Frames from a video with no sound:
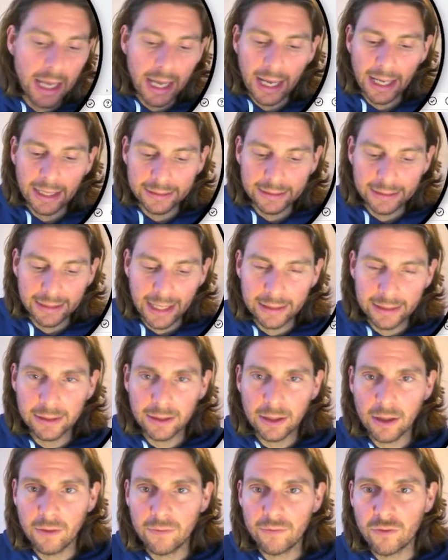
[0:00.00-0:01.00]
and then
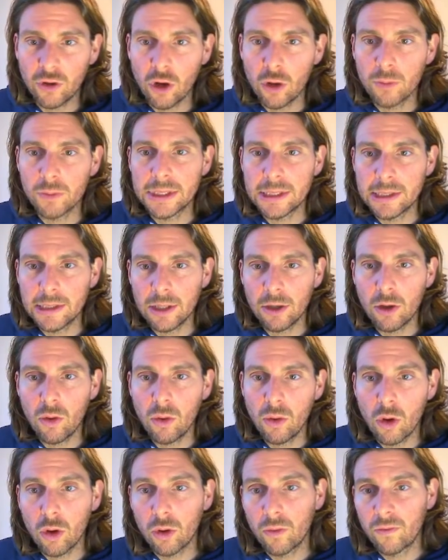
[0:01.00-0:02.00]
from 0
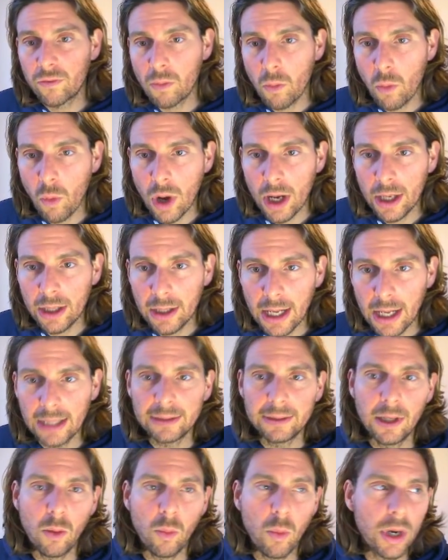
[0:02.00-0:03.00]
or from 1
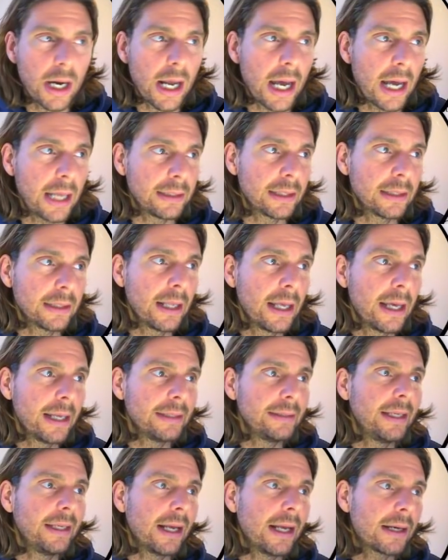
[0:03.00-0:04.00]
until 100
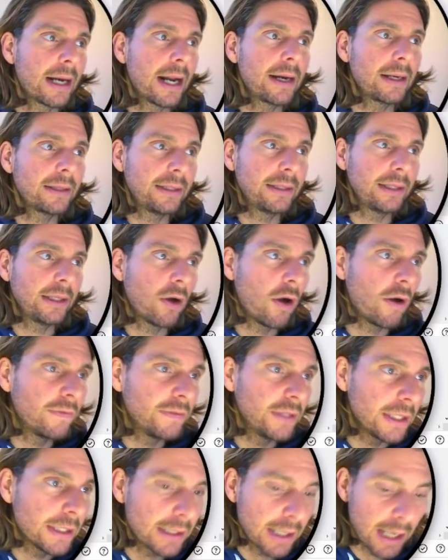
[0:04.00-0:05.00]
the rarity of
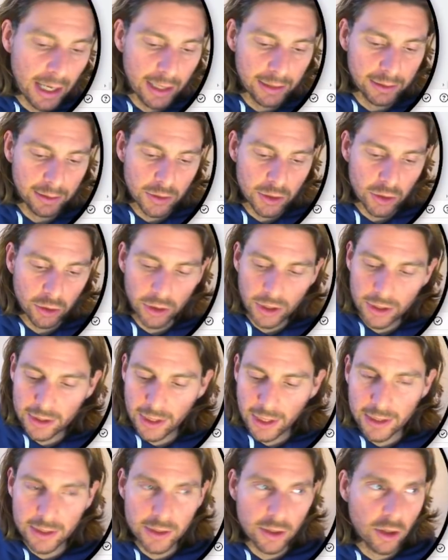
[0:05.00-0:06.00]
this item. So this
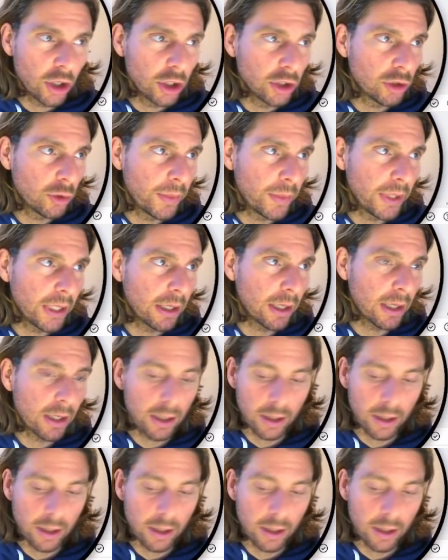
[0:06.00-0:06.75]
is going to be